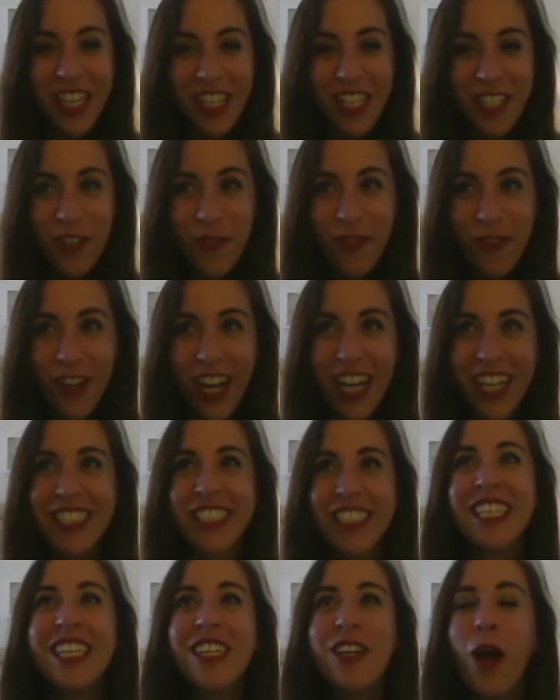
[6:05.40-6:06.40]
you for
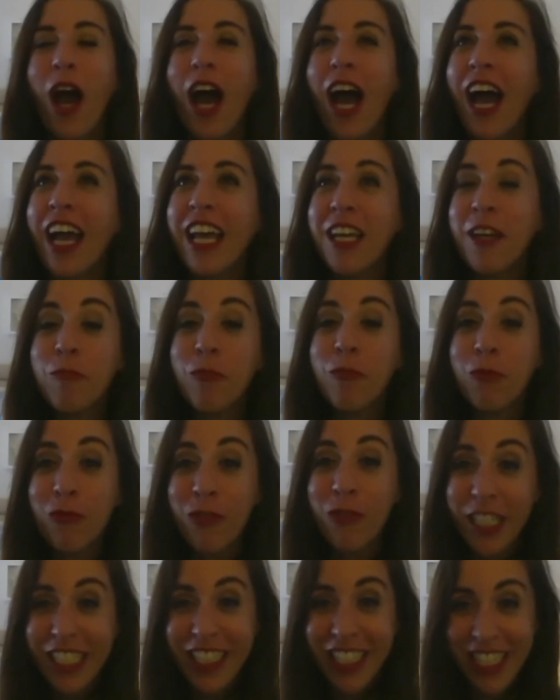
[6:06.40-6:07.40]
asking. I am
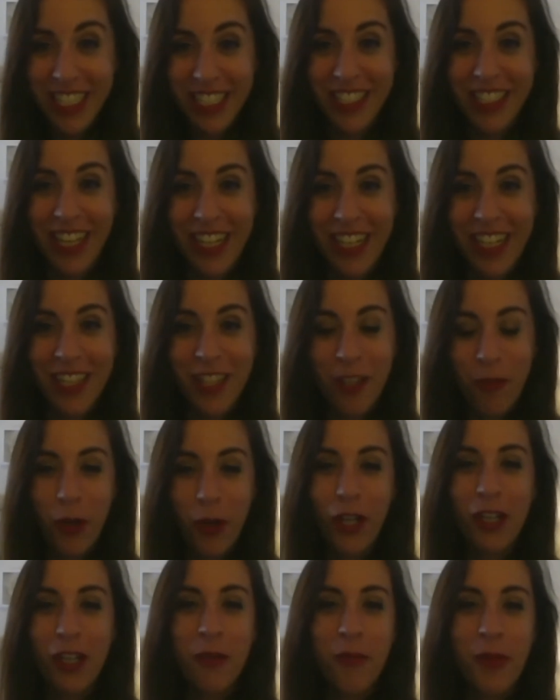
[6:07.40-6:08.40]
really excited that
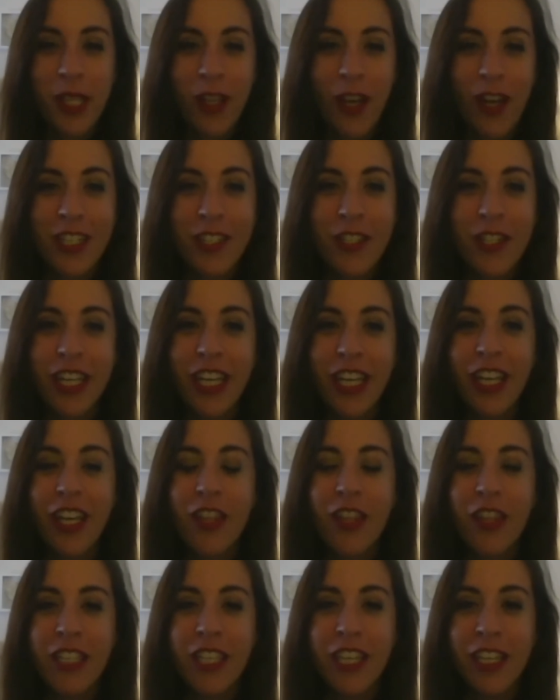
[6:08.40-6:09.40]
we're going to be launching
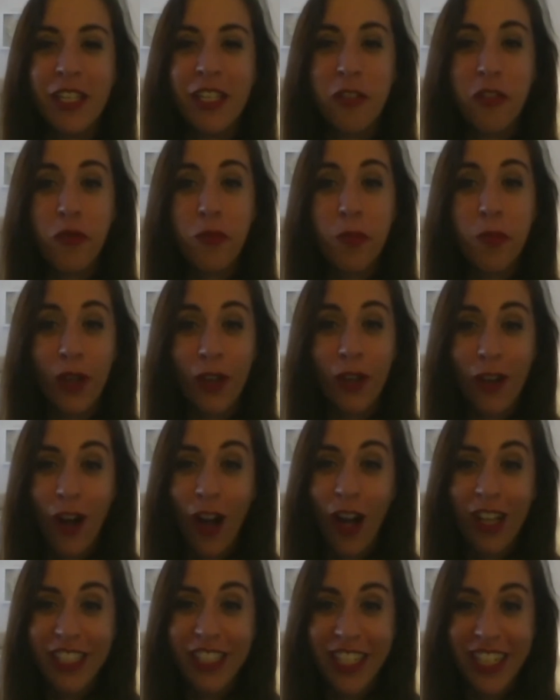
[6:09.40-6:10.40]
the Spur
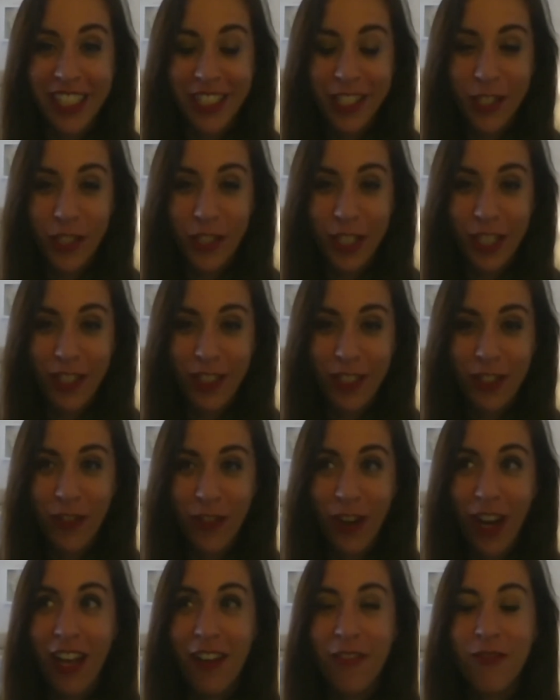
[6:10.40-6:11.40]
Holiday Cheer
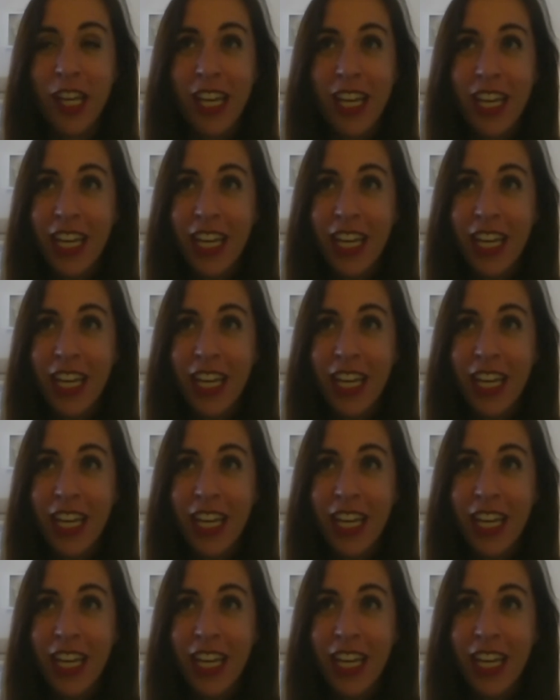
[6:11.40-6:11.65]
Drive